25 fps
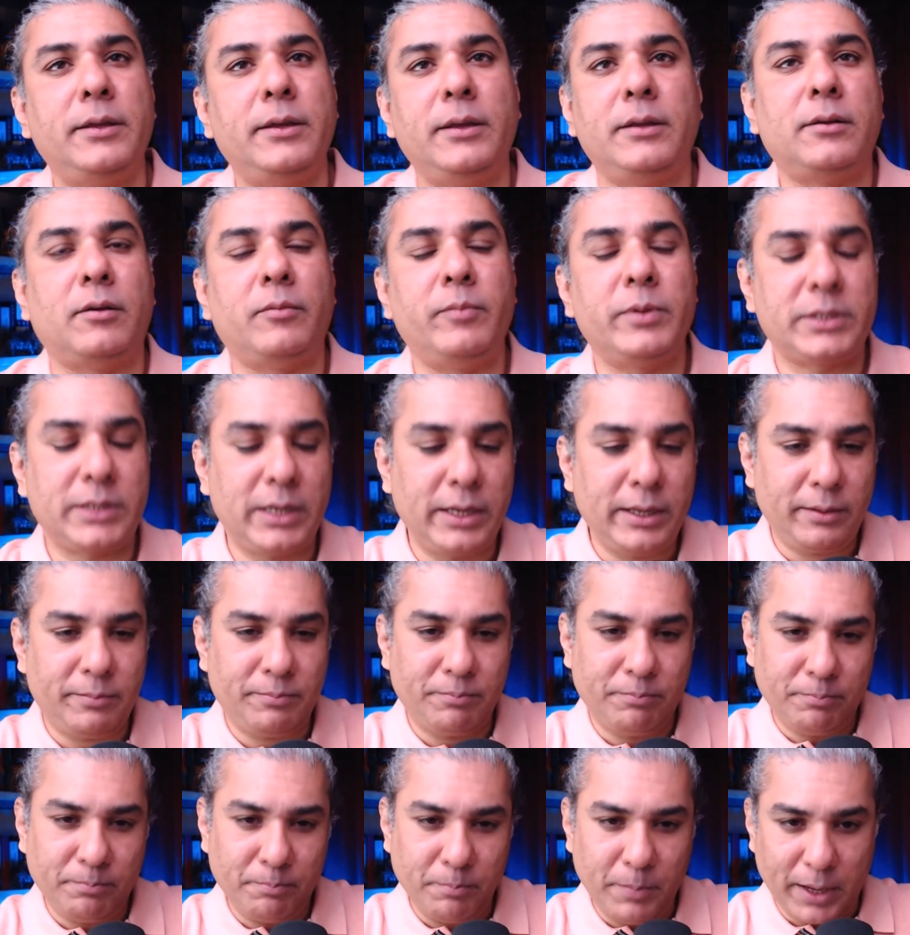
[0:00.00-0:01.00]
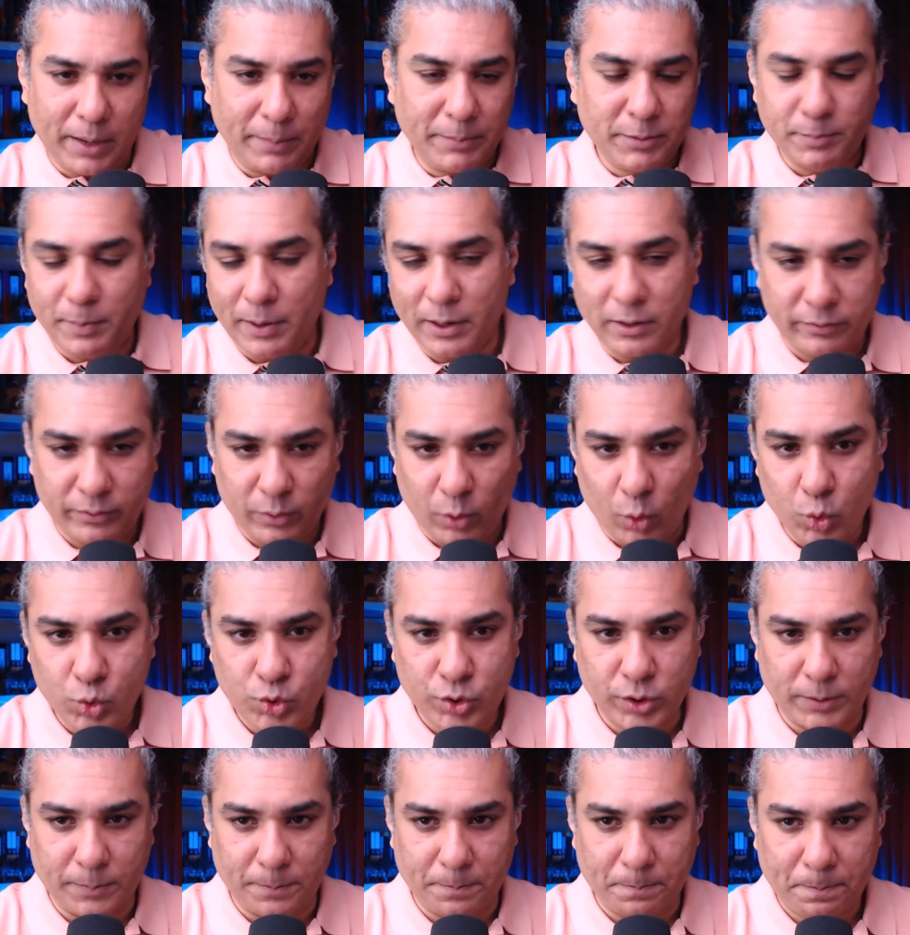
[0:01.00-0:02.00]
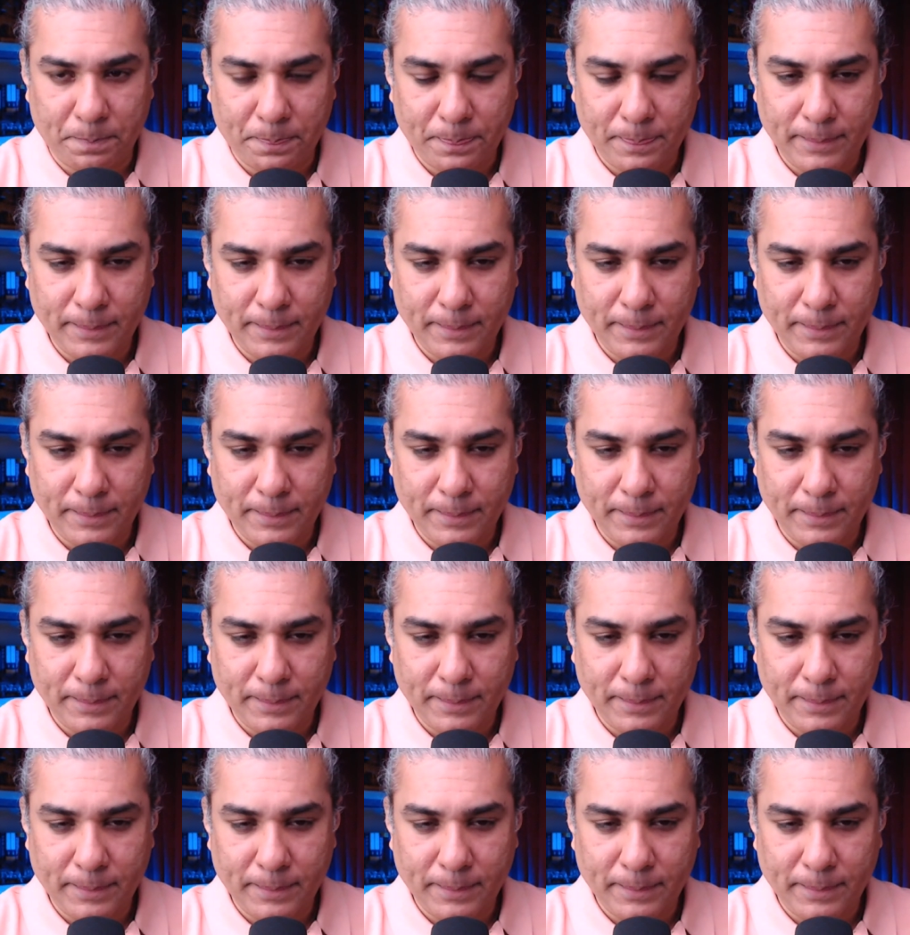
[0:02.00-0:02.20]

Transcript: obviously becomes part of the ocean.